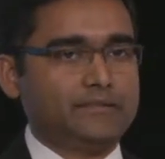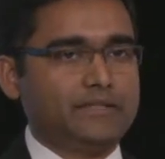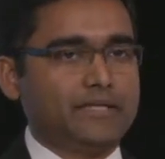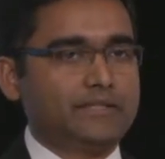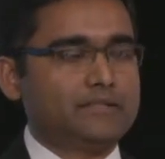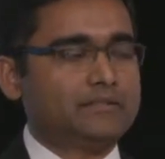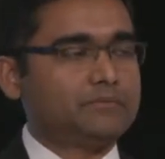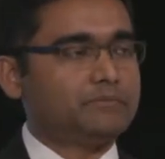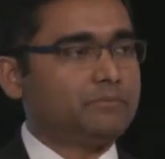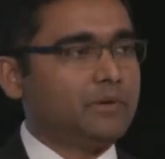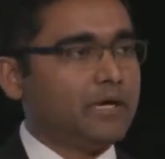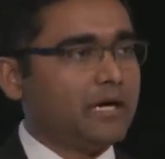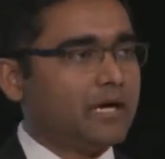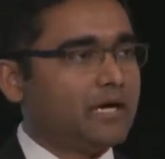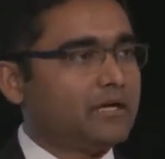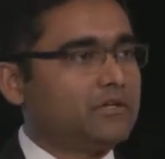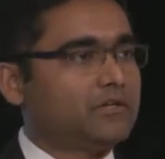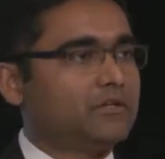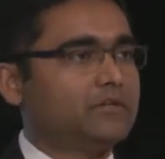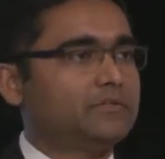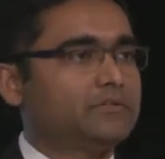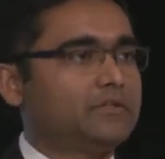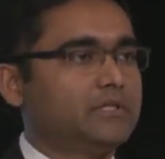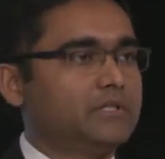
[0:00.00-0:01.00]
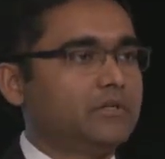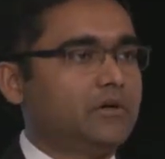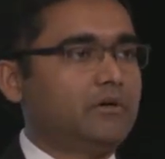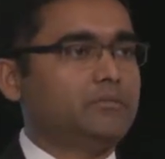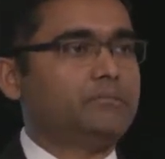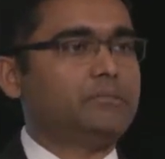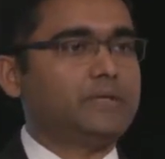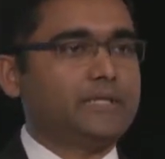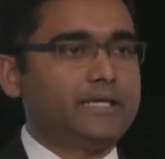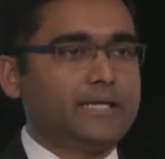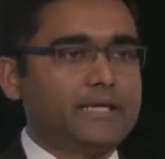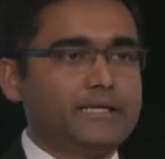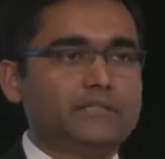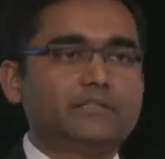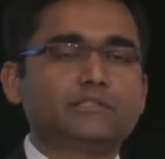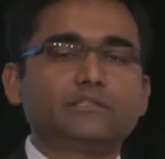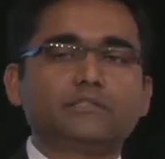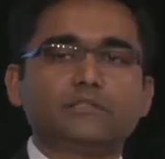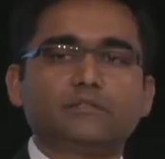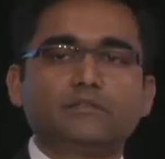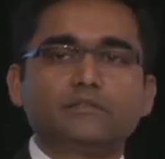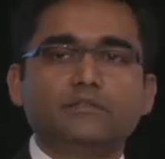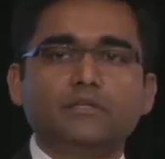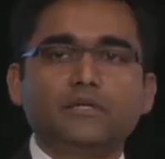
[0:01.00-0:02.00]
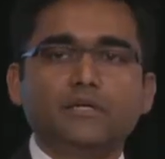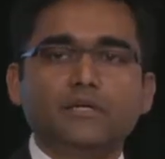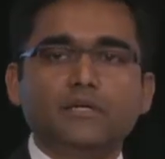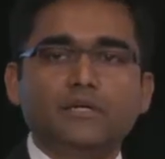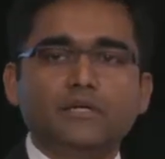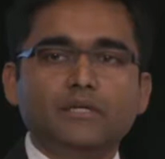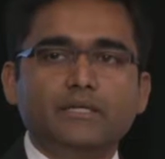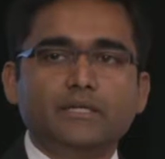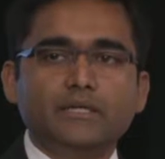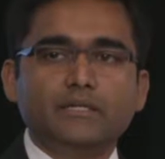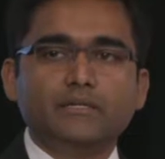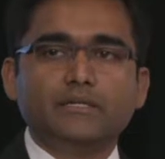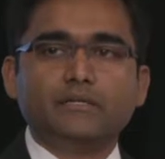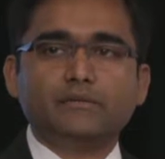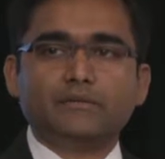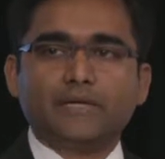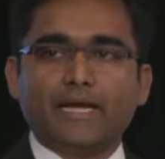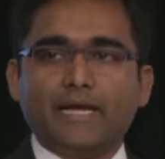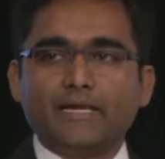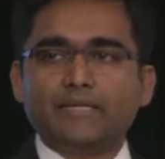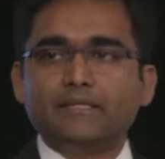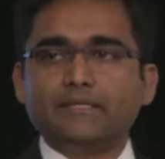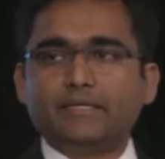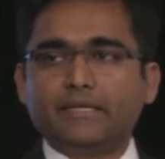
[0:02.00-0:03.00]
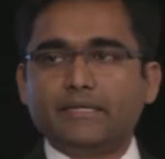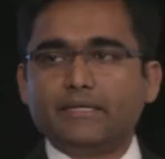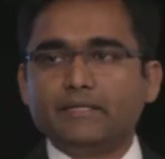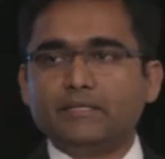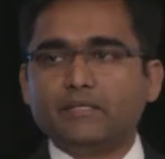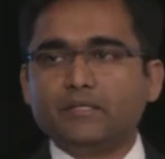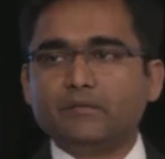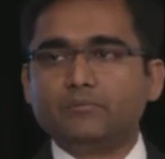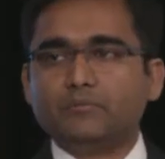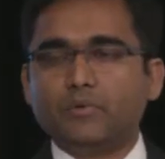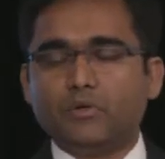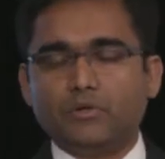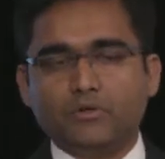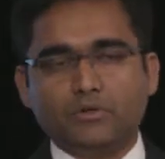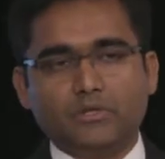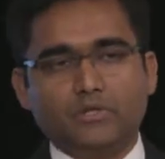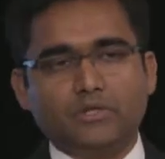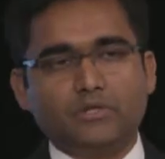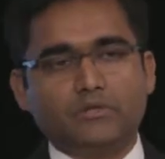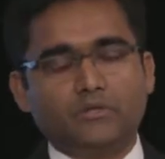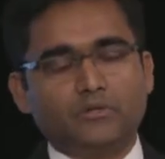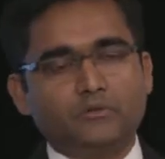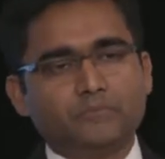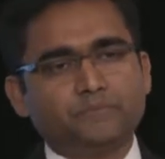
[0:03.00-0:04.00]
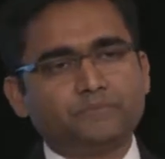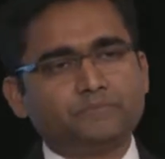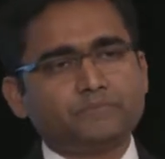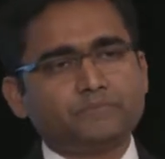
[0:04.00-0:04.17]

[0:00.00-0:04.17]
That's part of the complication in eradicating polio.